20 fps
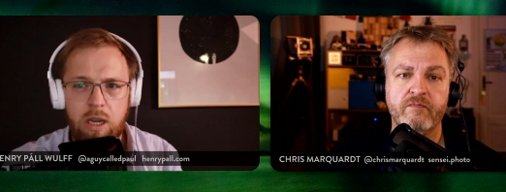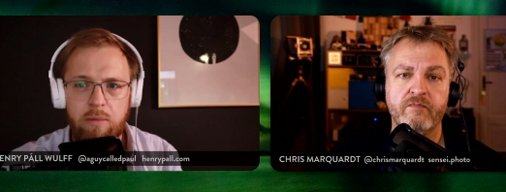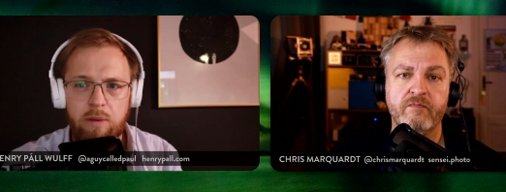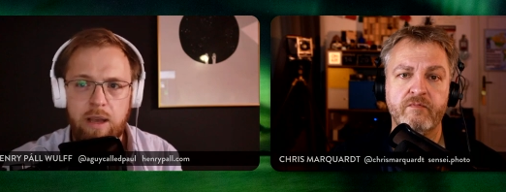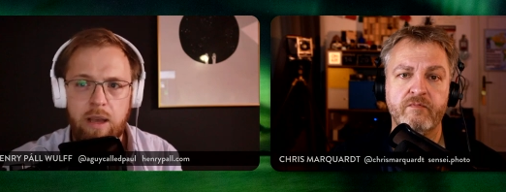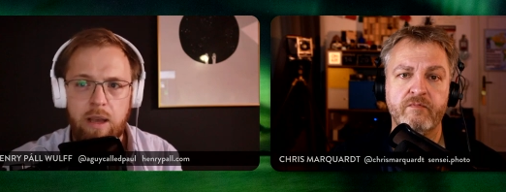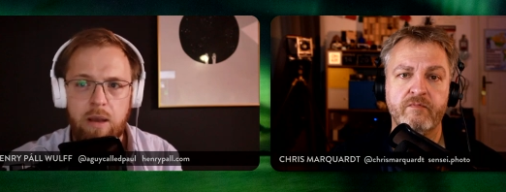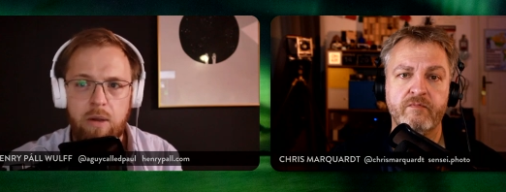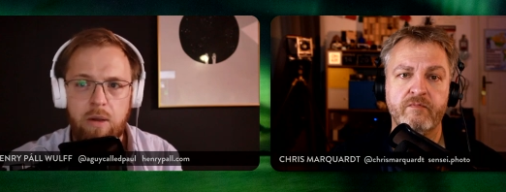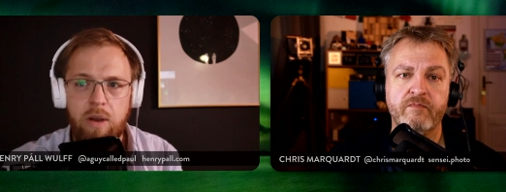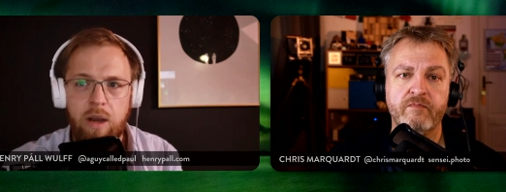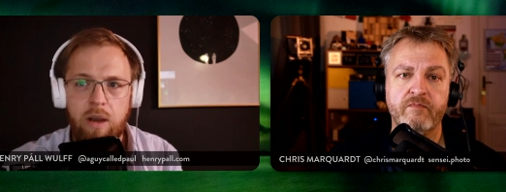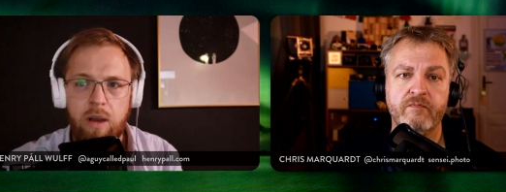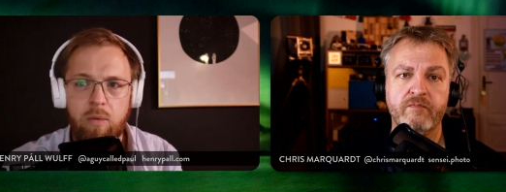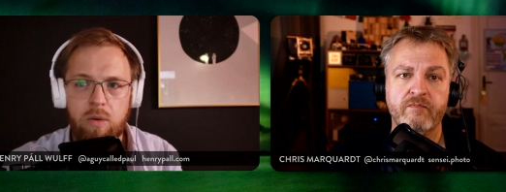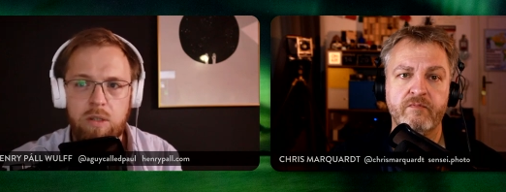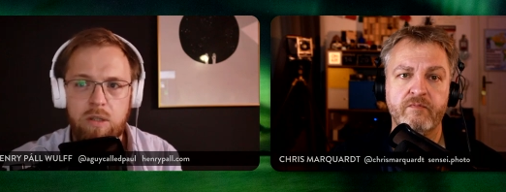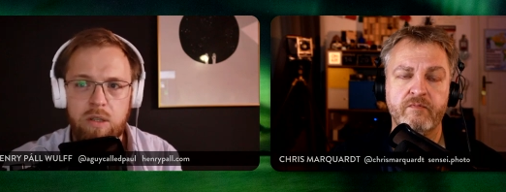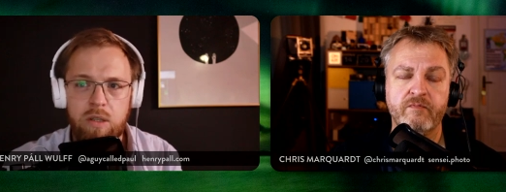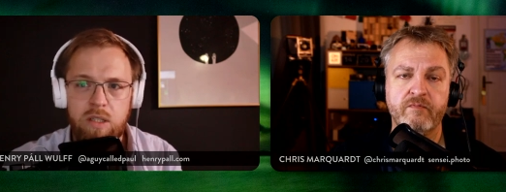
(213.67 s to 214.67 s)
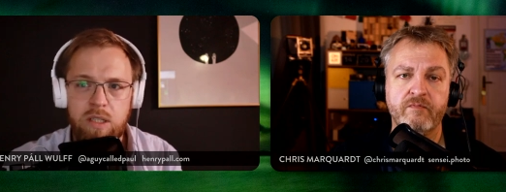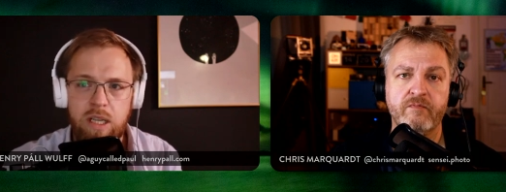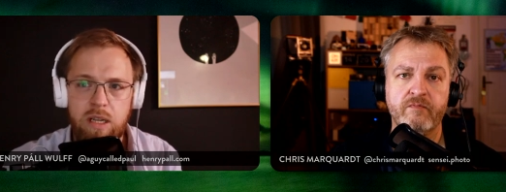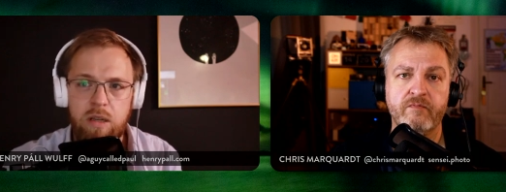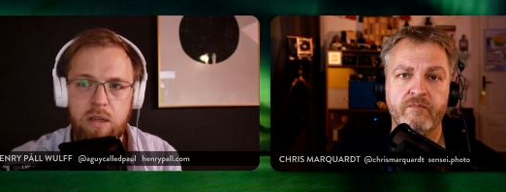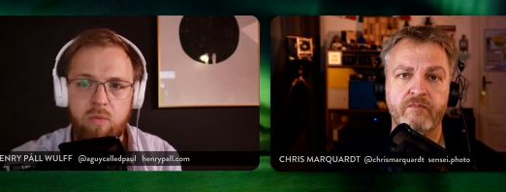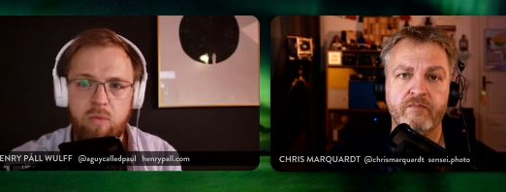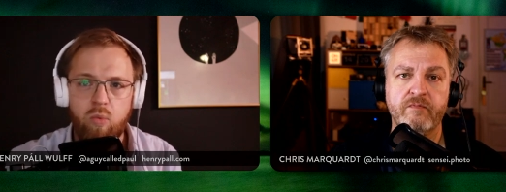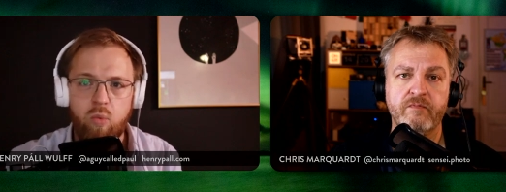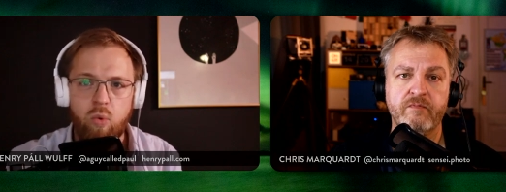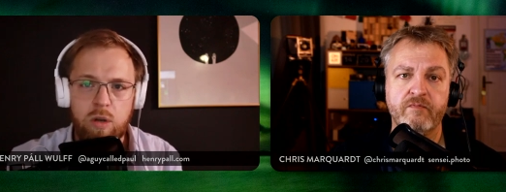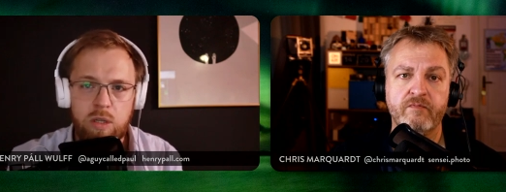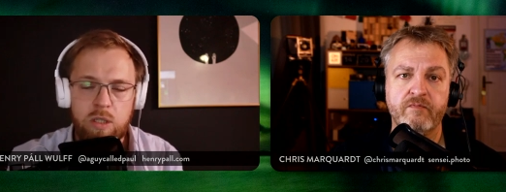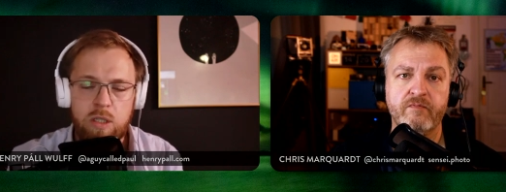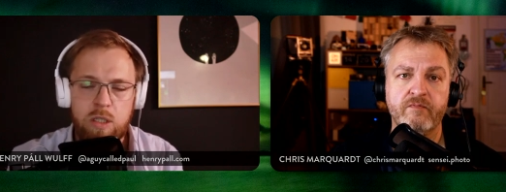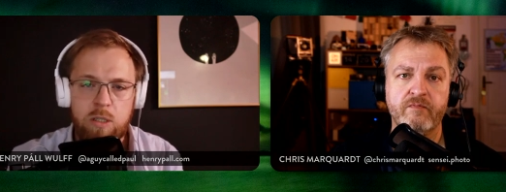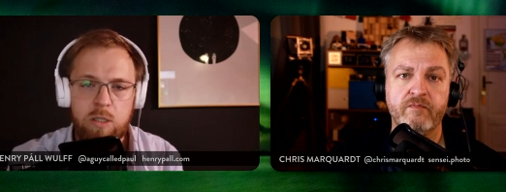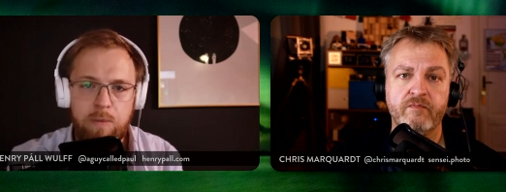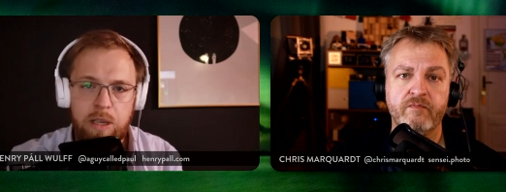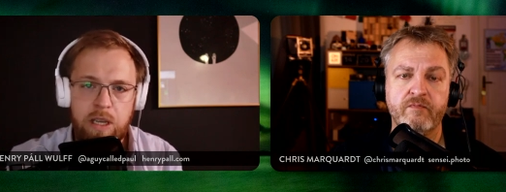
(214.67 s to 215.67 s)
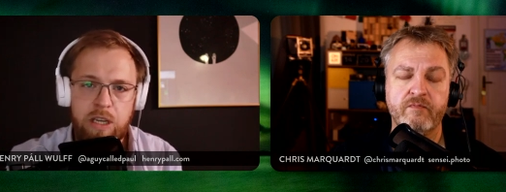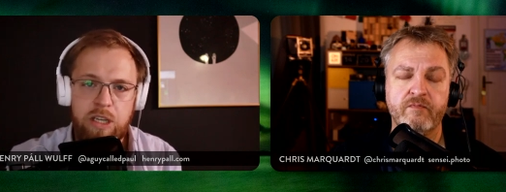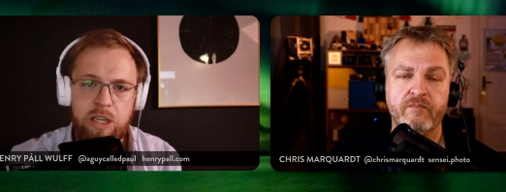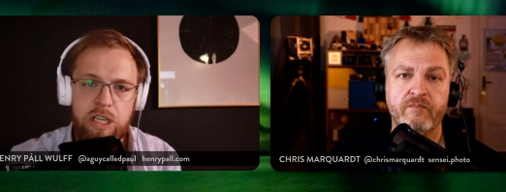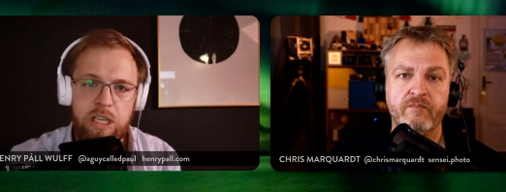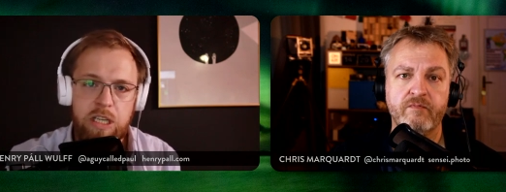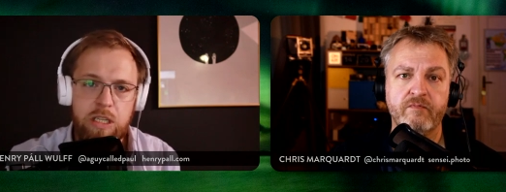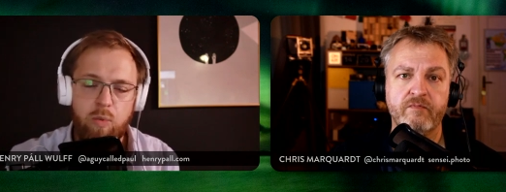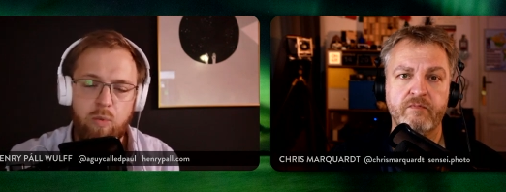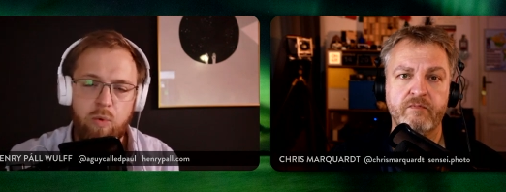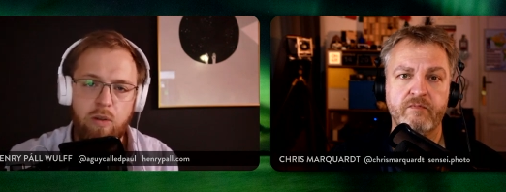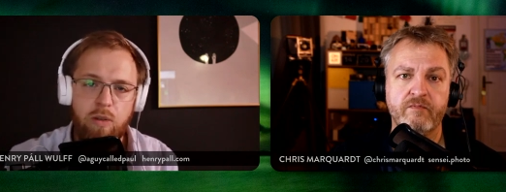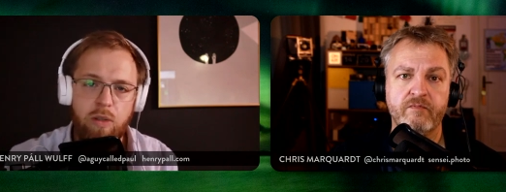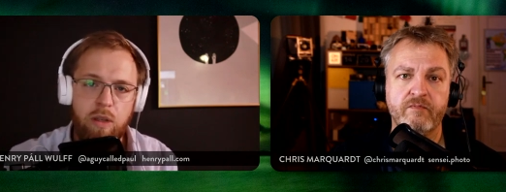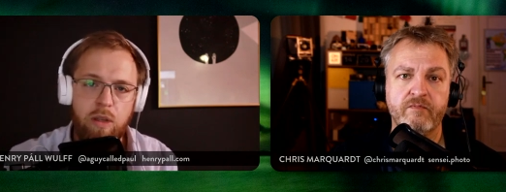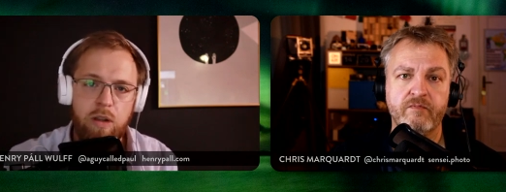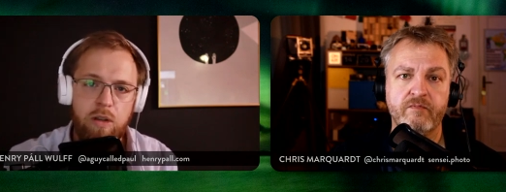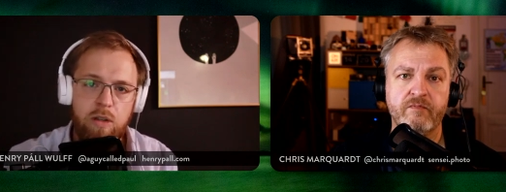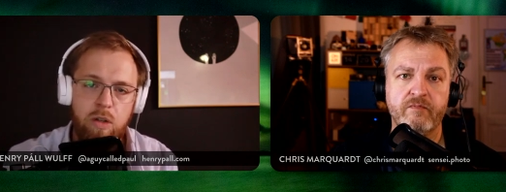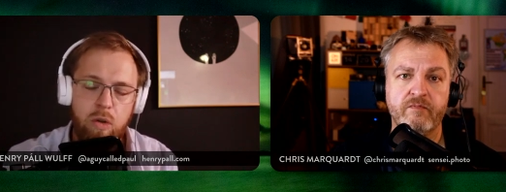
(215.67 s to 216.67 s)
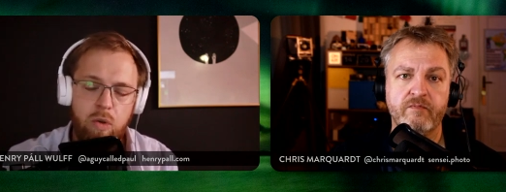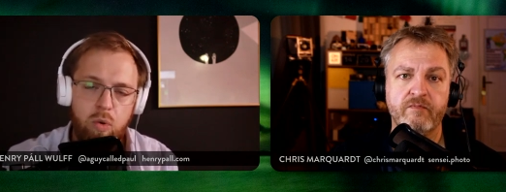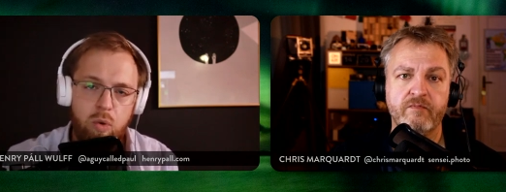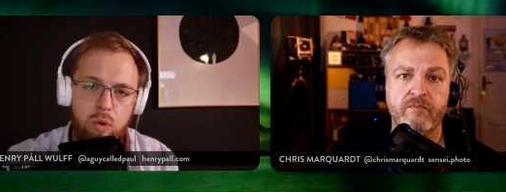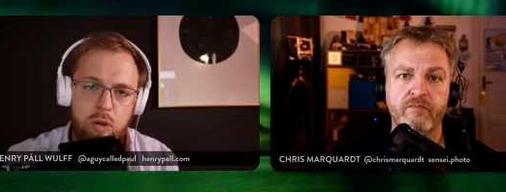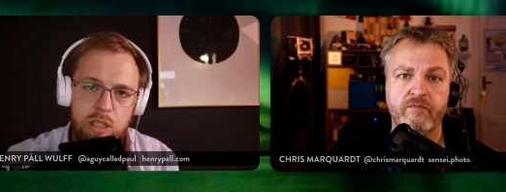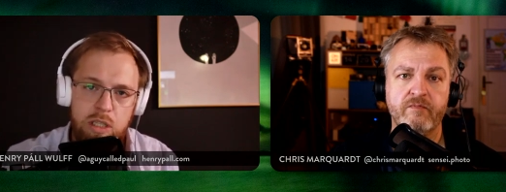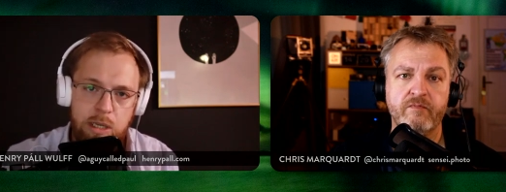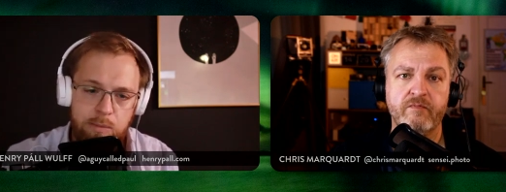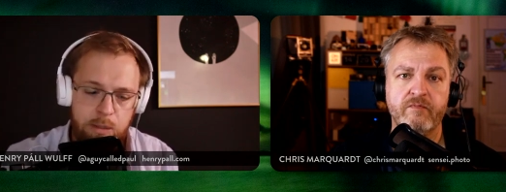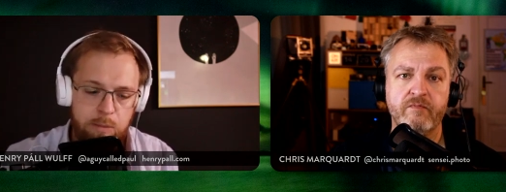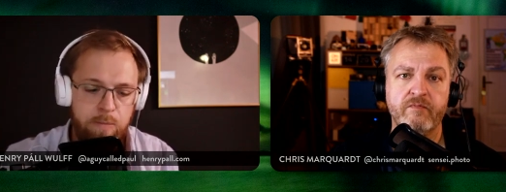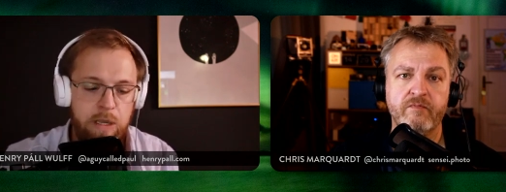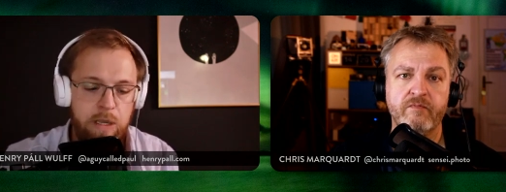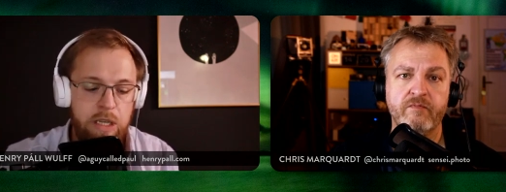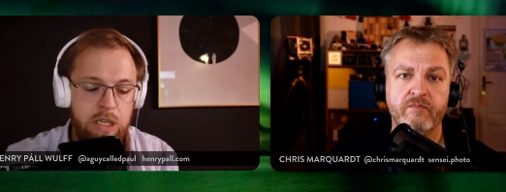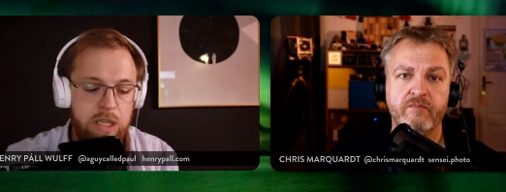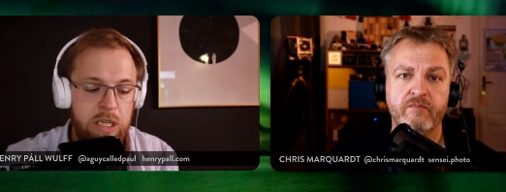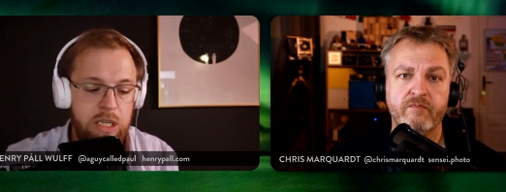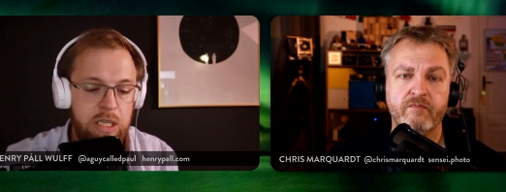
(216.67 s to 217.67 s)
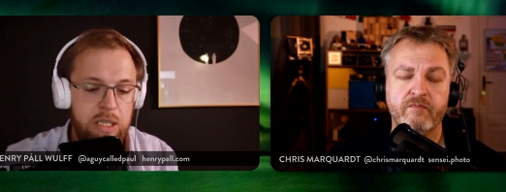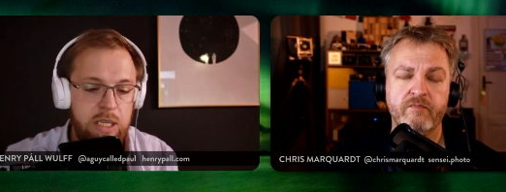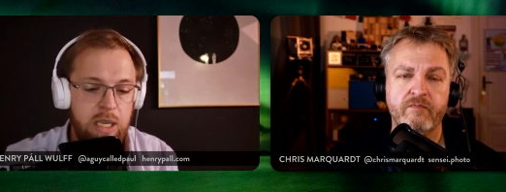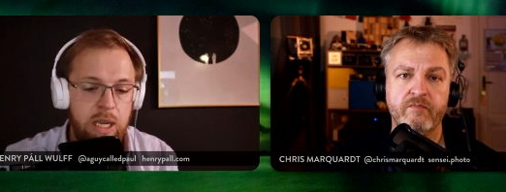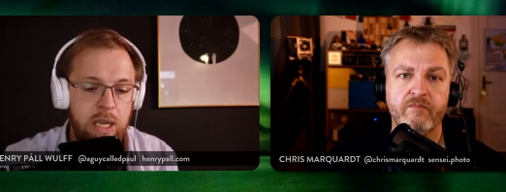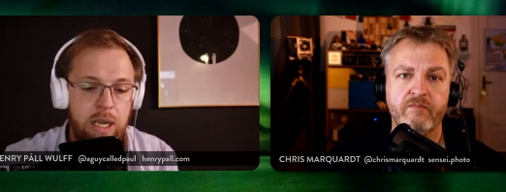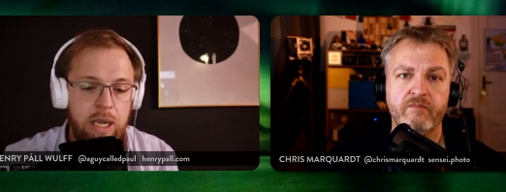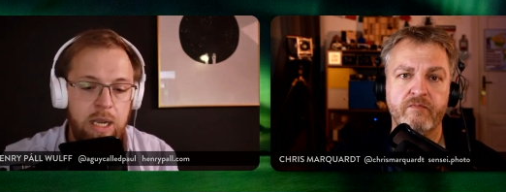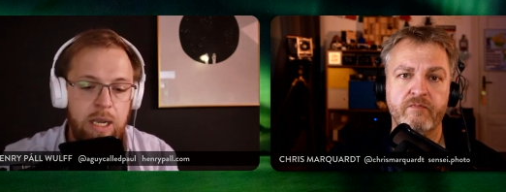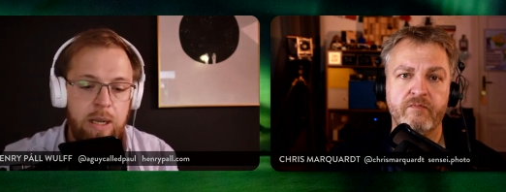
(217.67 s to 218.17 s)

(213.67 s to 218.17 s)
Speaker 1: some time ago and was considered one species with two subspecies.